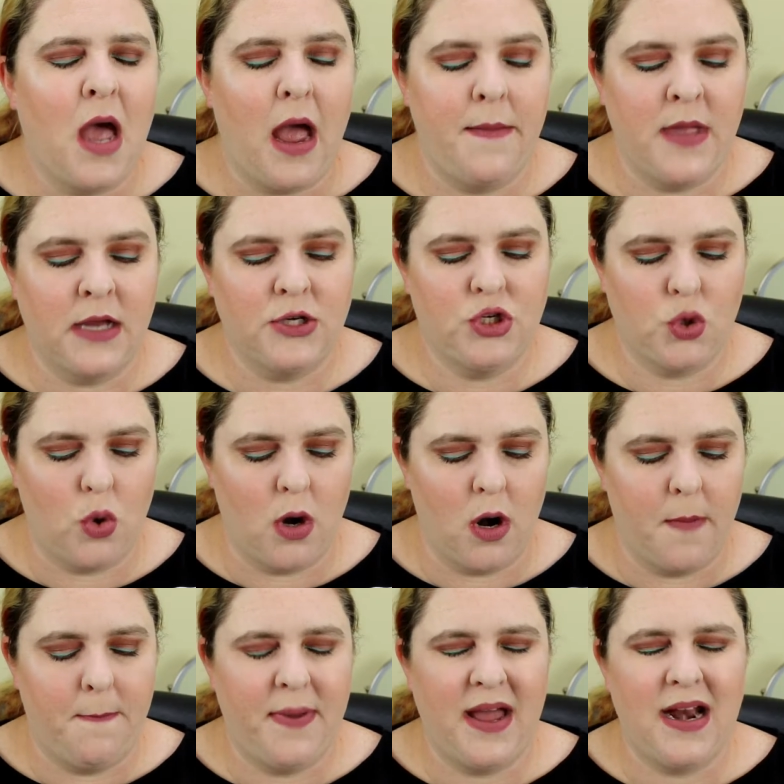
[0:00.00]
I'm not
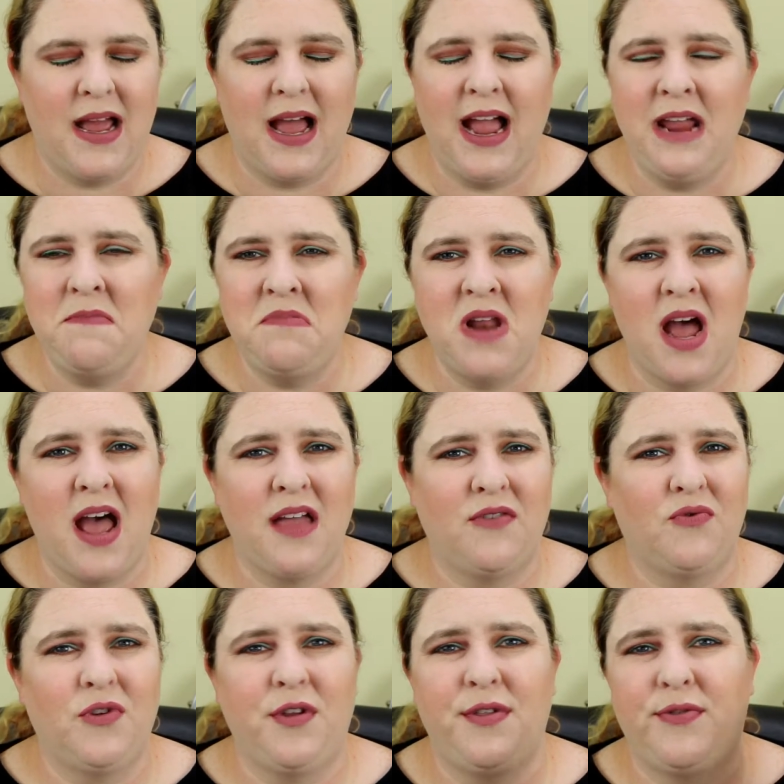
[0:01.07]
sure, but I'm
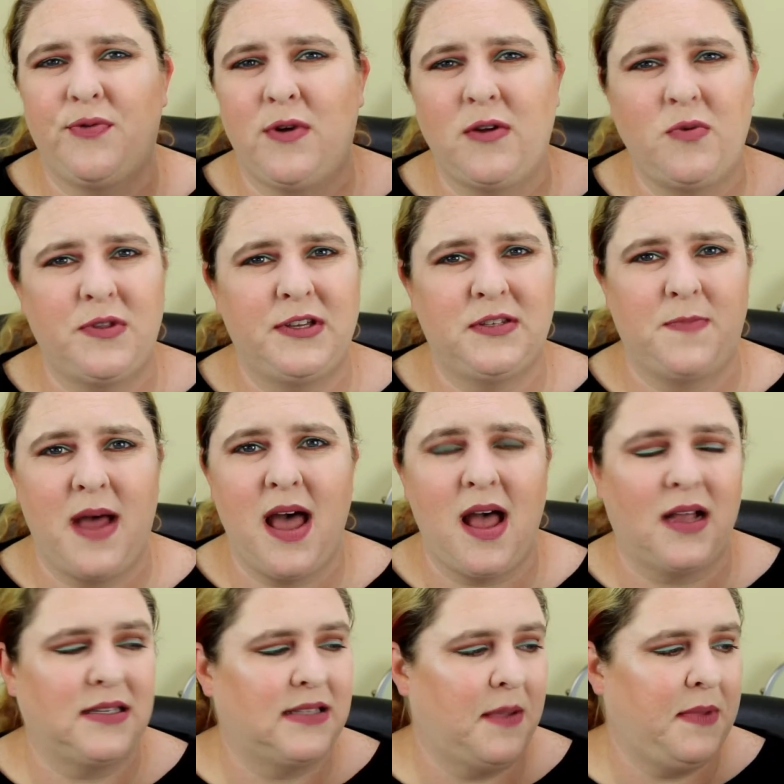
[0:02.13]
not real thrilled with this
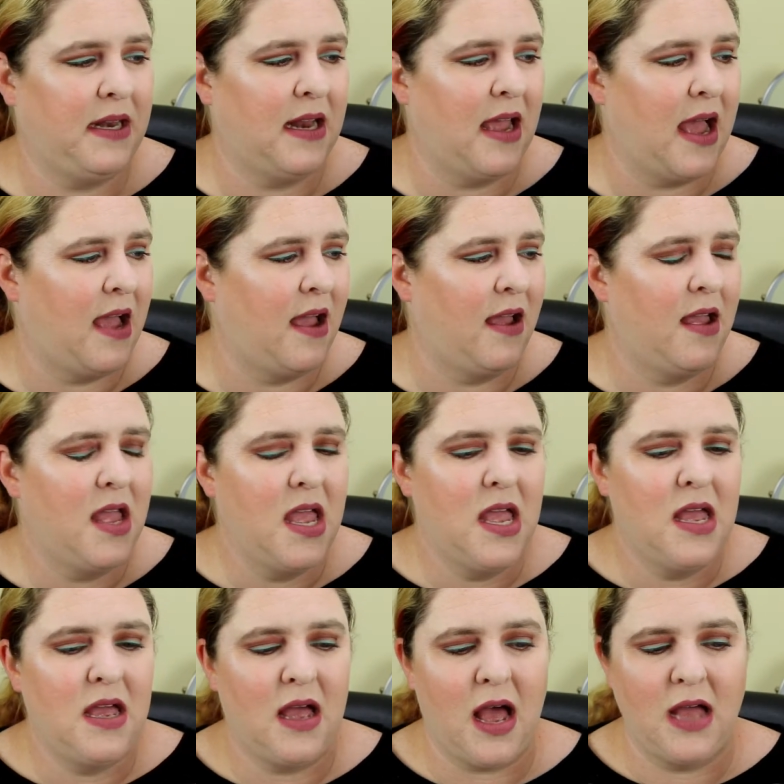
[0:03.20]
box. I mean,
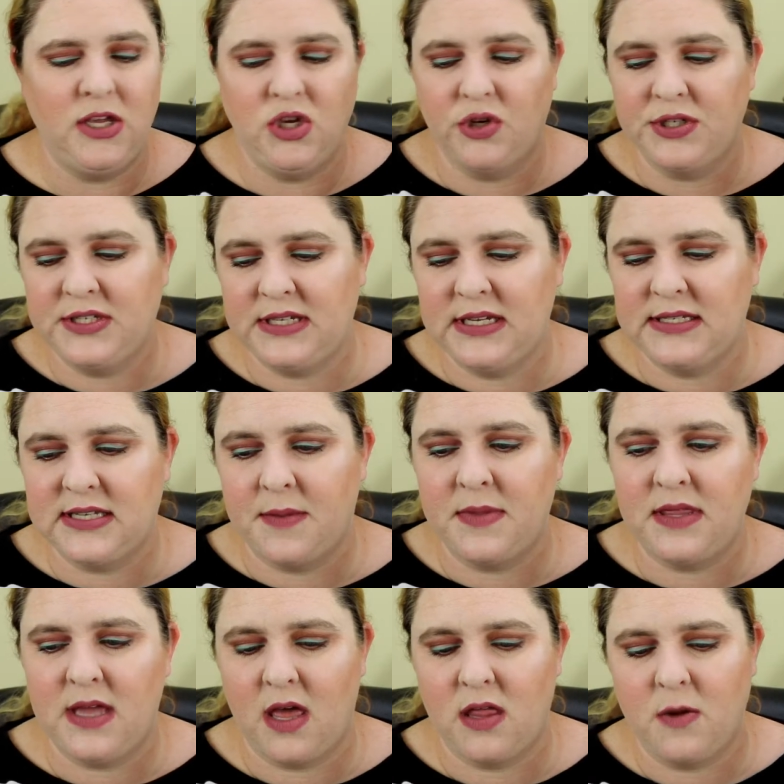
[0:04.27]
you'll see some
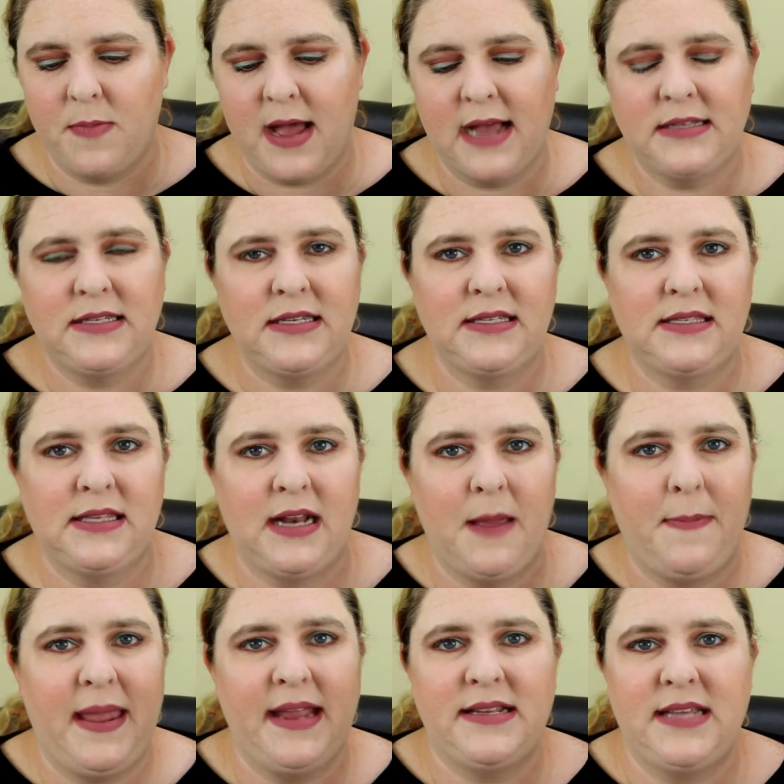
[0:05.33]
of the other boxes that I
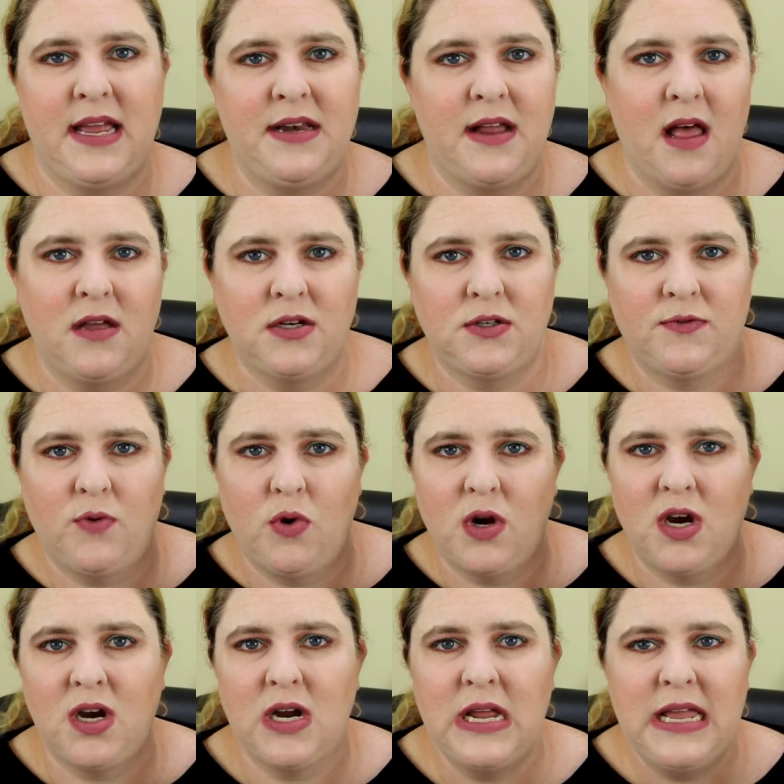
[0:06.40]
paid $10
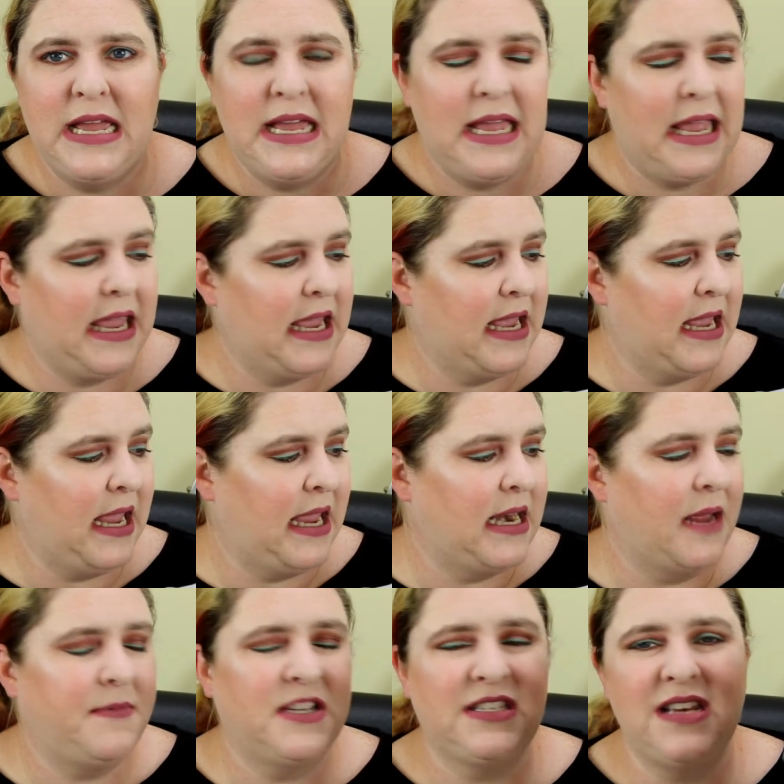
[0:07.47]
for, and
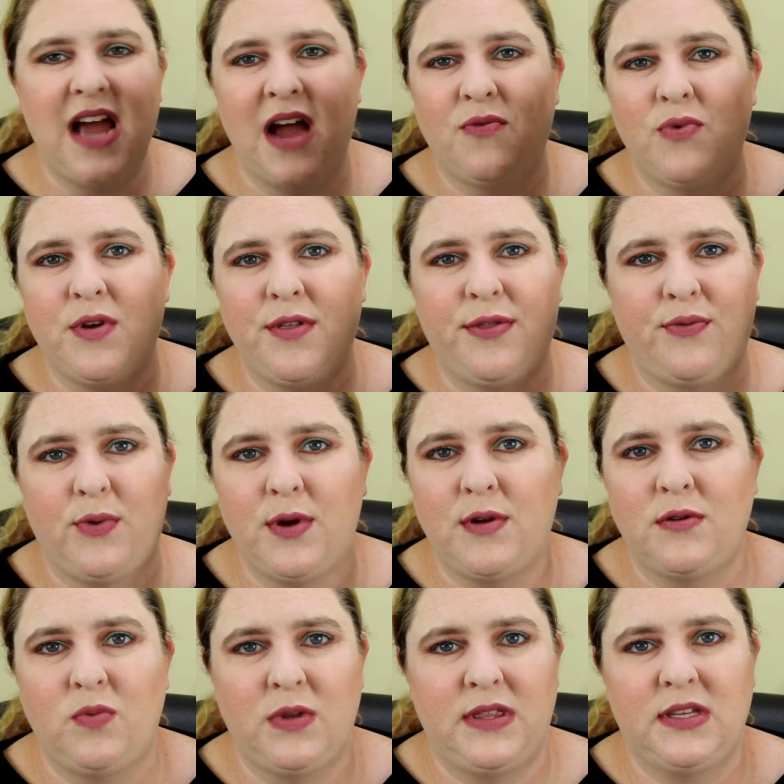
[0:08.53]
I'm just not real
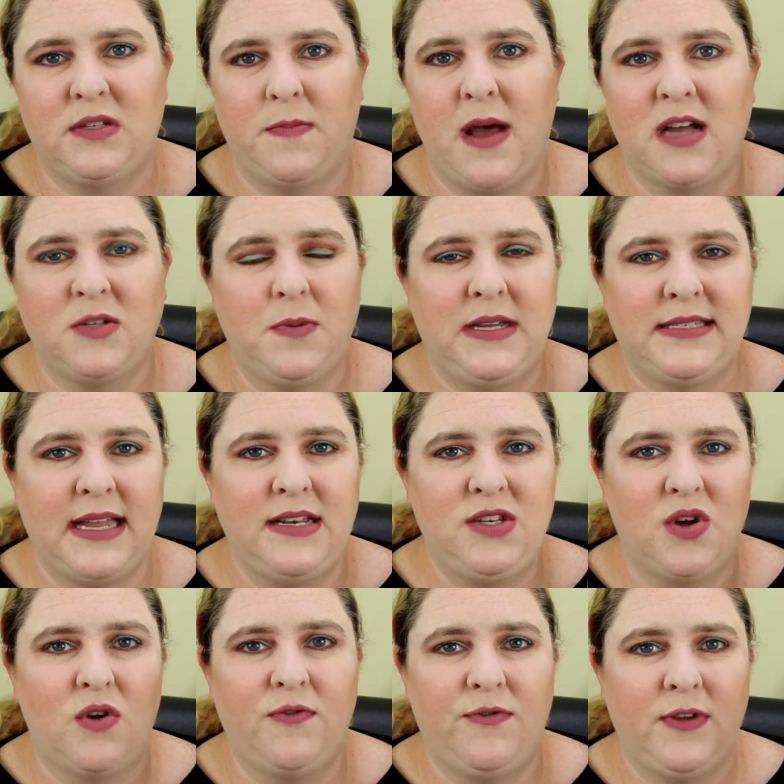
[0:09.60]
thrilled with this box because I
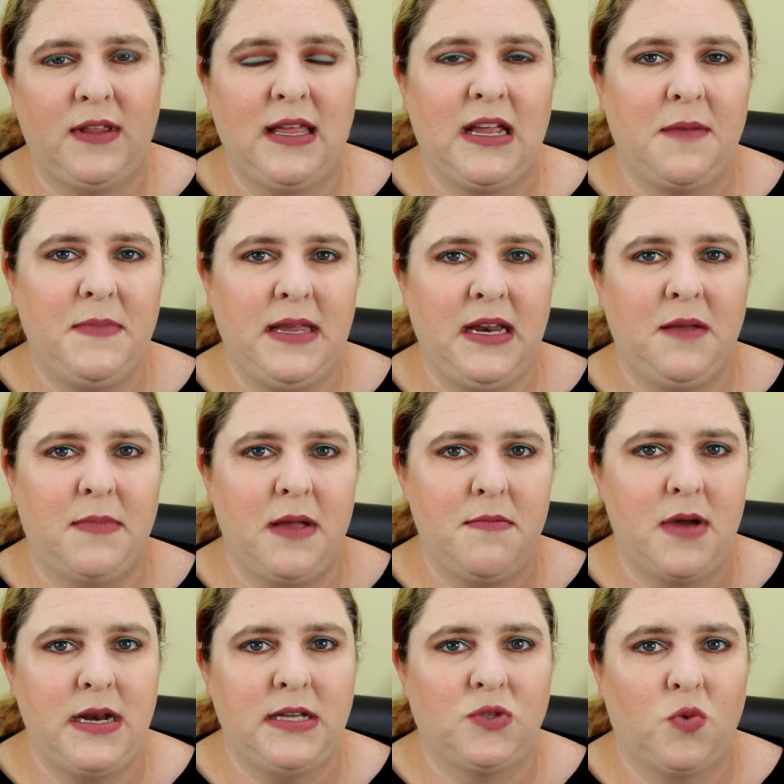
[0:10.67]
don't feel like I'm getting my
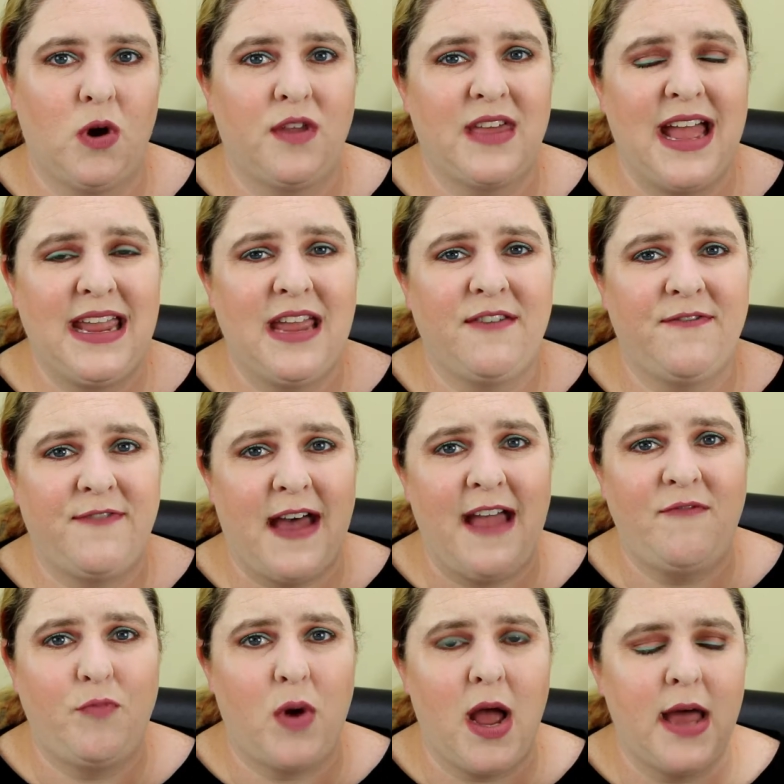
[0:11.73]
money's worth. I get
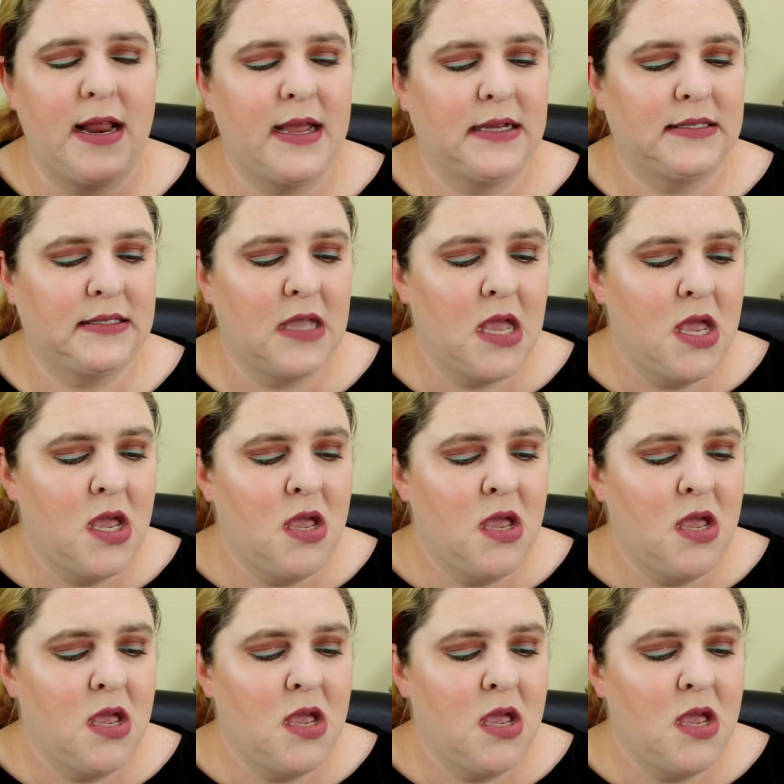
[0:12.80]
5 products.